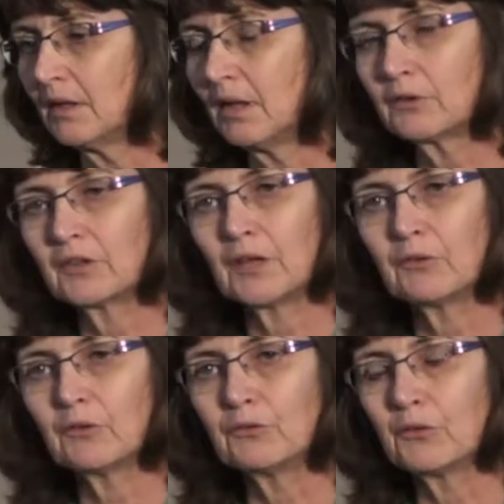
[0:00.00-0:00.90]
They looked at
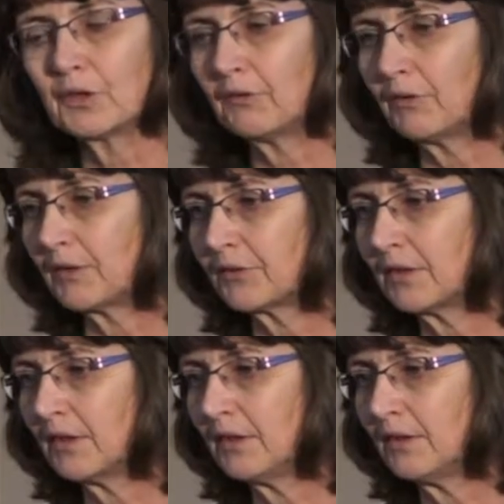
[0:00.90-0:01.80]
145
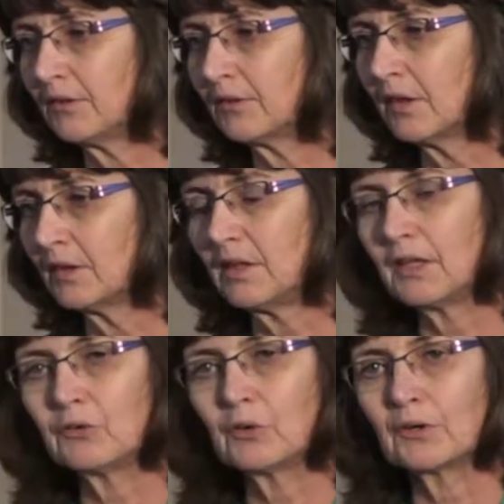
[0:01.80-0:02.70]
studies,
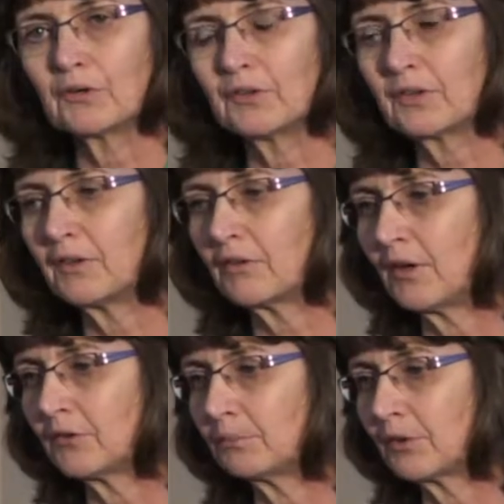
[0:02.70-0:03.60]
nearly
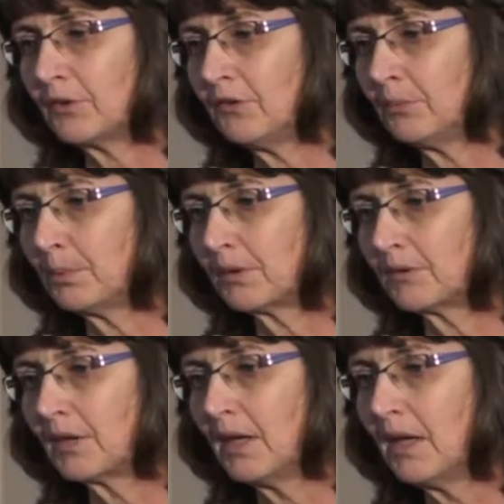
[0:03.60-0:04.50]
260,000 participants.